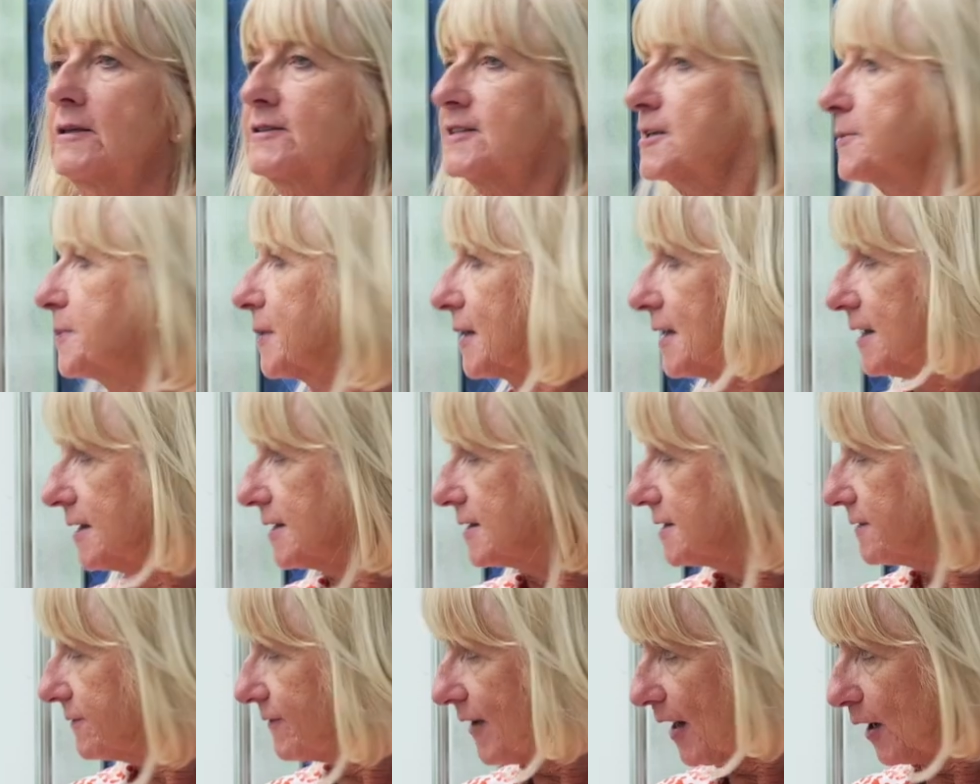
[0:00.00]
typically
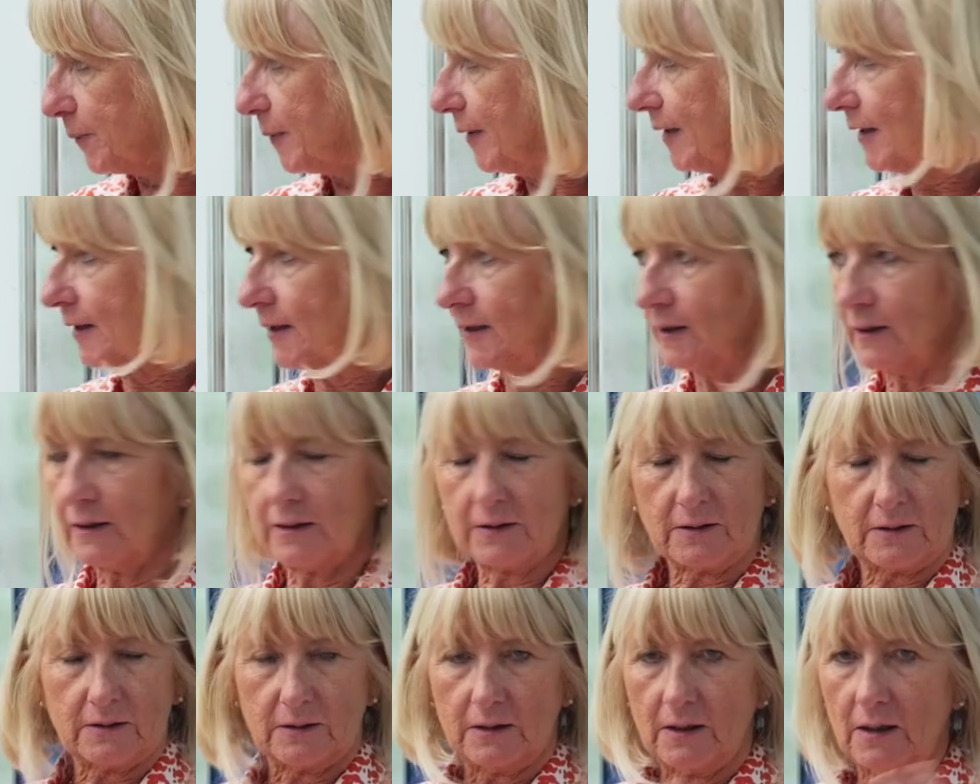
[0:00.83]
developing
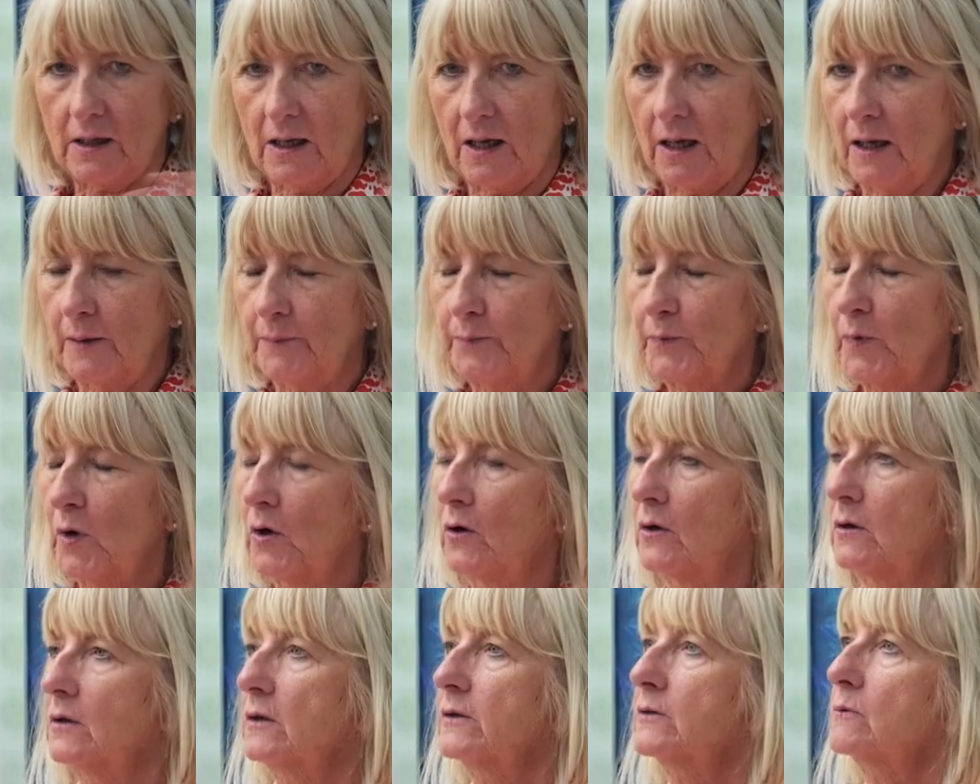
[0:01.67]

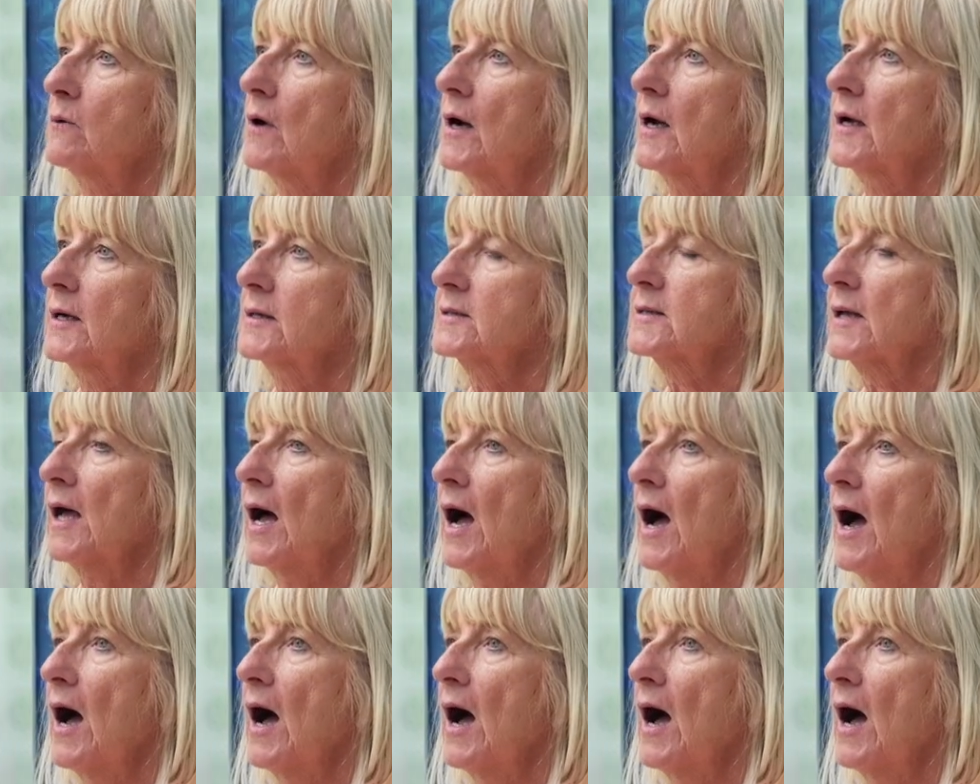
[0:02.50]
or otherwise,